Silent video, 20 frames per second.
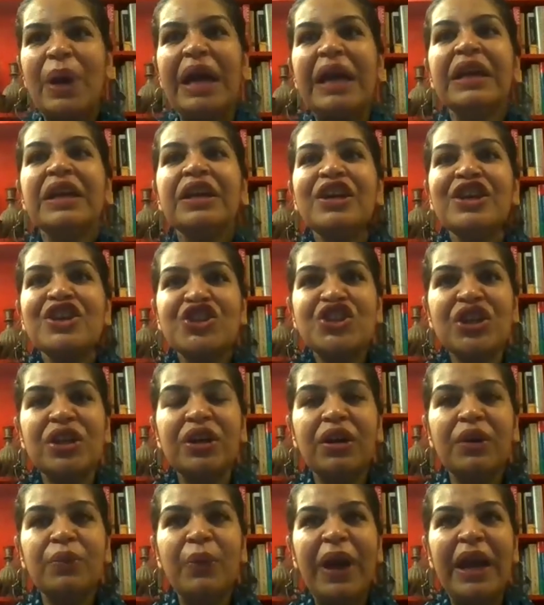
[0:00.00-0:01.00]
where
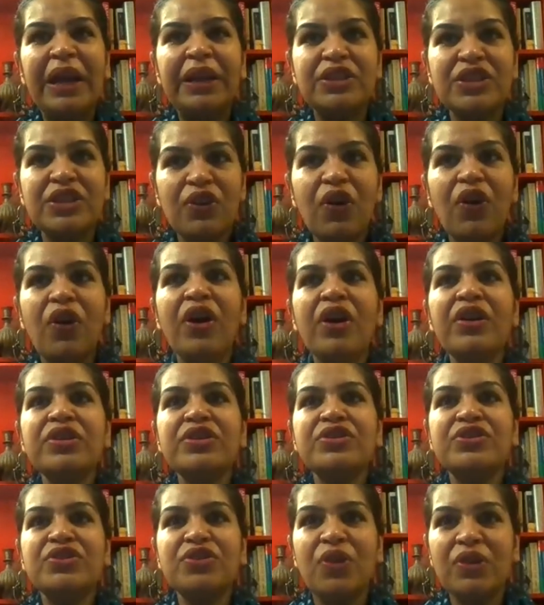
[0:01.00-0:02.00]

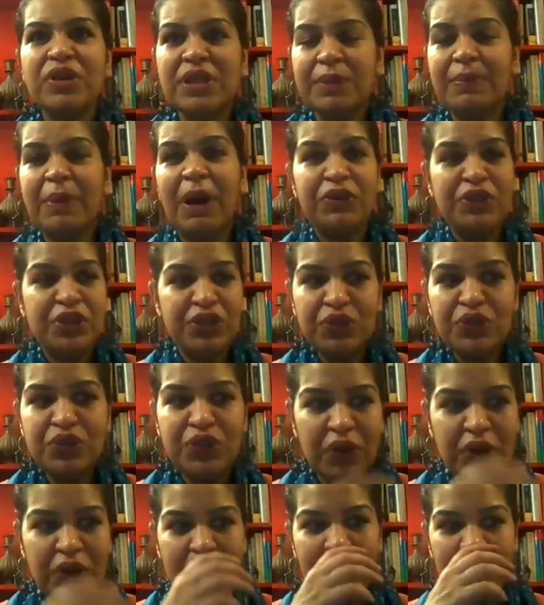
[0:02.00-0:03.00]
Tagore talks about, and you
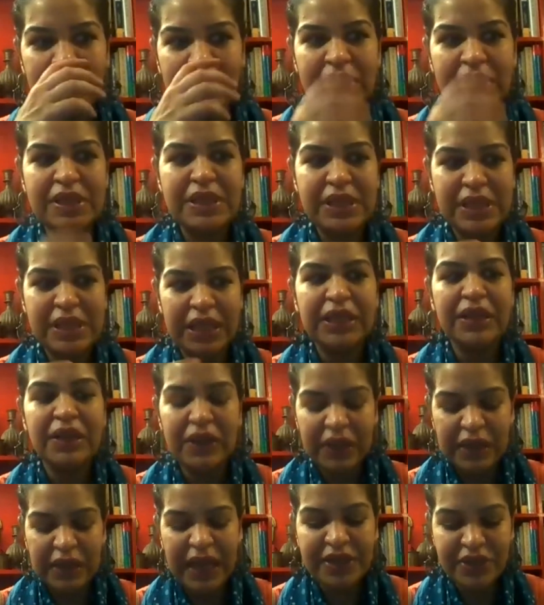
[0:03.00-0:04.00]
talk about this in
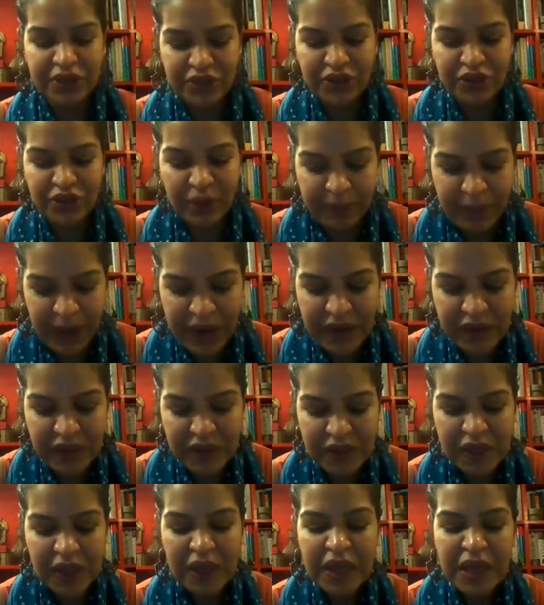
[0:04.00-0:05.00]
a letter to your
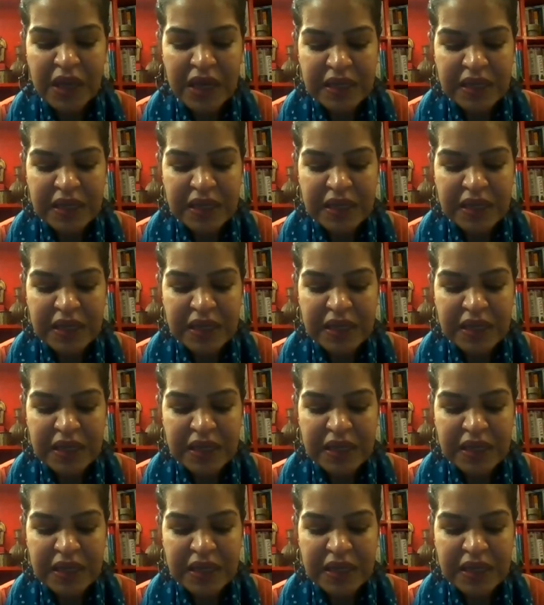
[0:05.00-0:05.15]
parents,